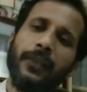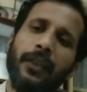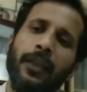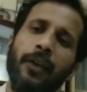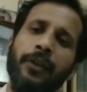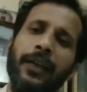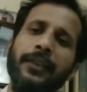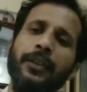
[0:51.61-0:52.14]

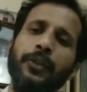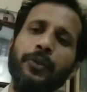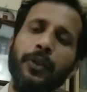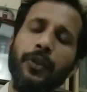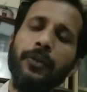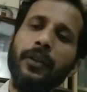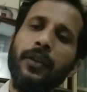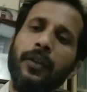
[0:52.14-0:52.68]
Now, as you
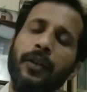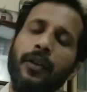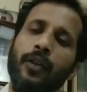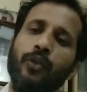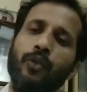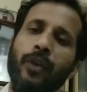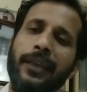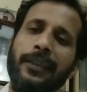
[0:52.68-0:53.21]
know,
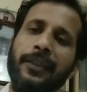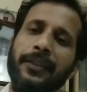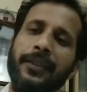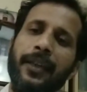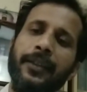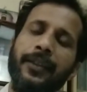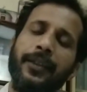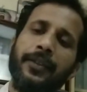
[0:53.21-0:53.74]
while
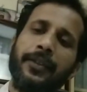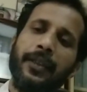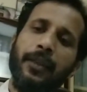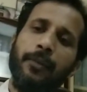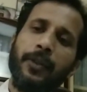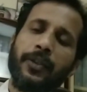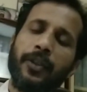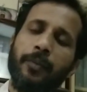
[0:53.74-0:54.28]
designing a
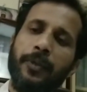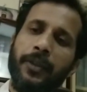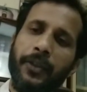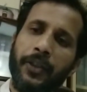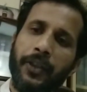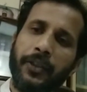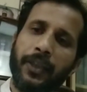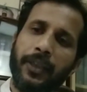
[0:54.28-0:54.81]
syllabus of
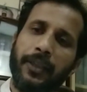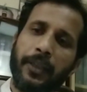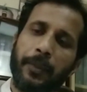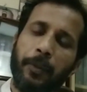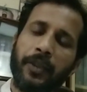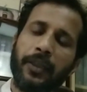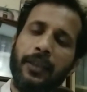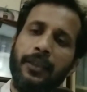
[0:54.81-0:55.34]
literature,
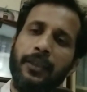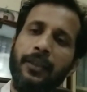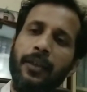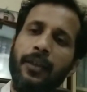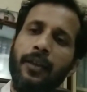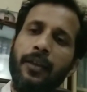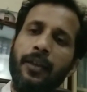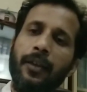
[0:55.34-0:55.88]
especially
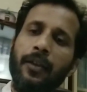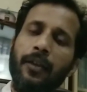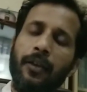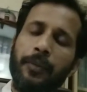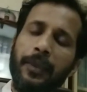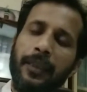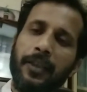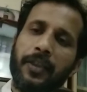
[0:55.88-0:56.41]

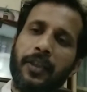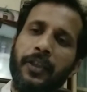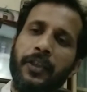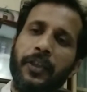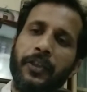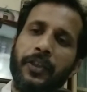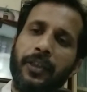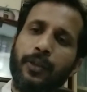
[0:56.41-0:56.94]
of English
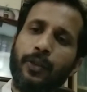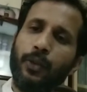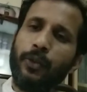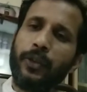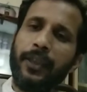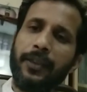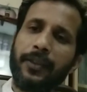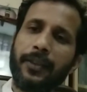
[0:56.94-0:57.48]
literature, two
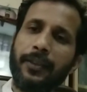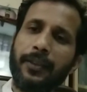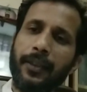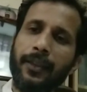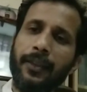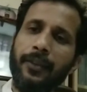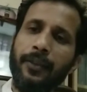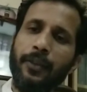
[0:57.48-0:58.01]
things are
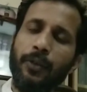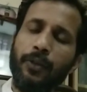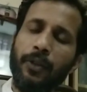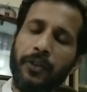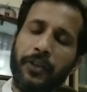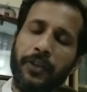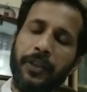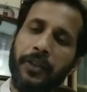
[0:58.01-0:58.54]
taken into
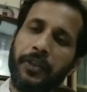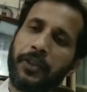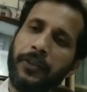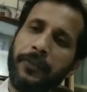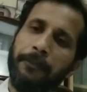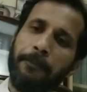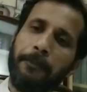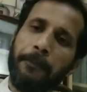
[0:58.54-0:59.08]

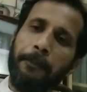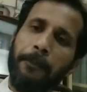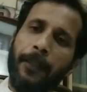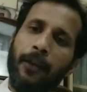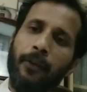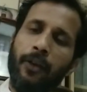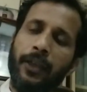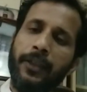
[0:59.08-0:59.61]
consideration.
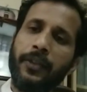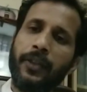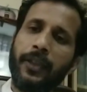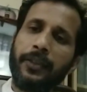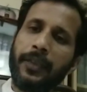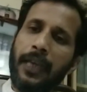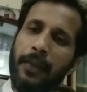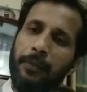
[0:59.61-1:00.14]
One is the
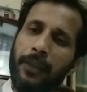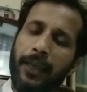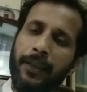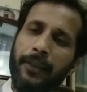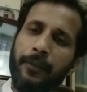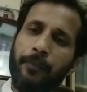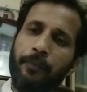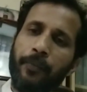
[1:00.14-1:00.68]

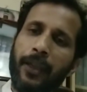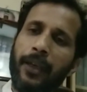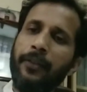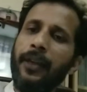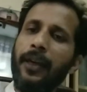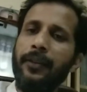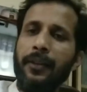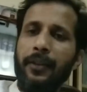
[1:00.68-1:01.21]
timeline and the other